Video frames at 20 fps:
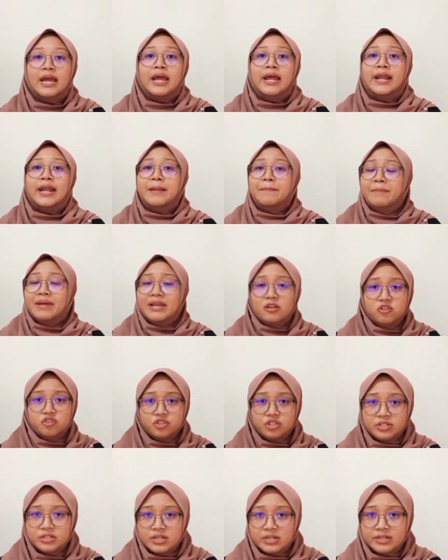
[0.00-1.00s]
Remind your
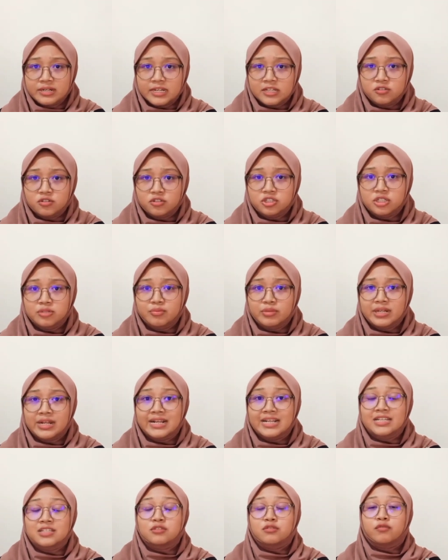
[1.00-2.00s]
children that social media
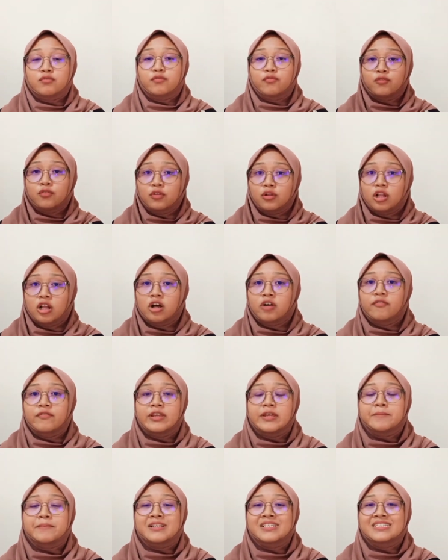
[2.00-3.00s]
is full of
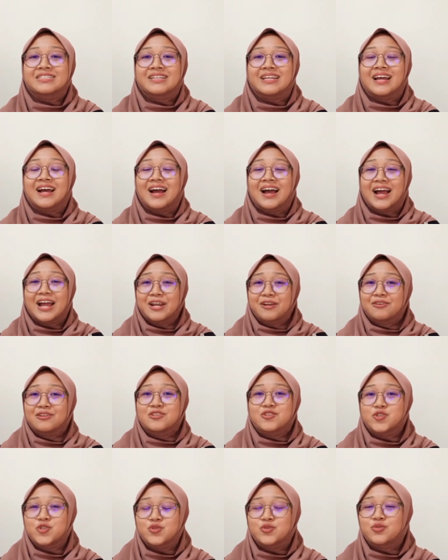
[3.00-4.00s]
images that are
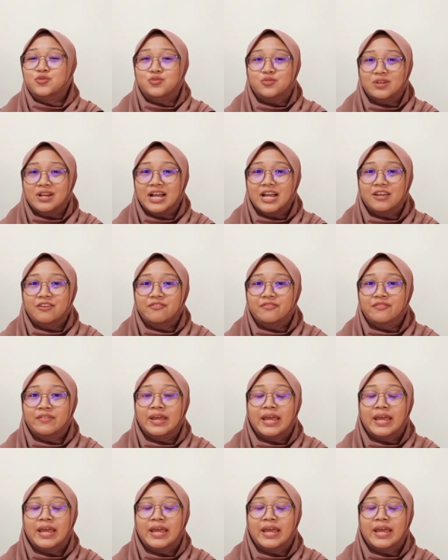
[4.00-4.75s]
not true to life.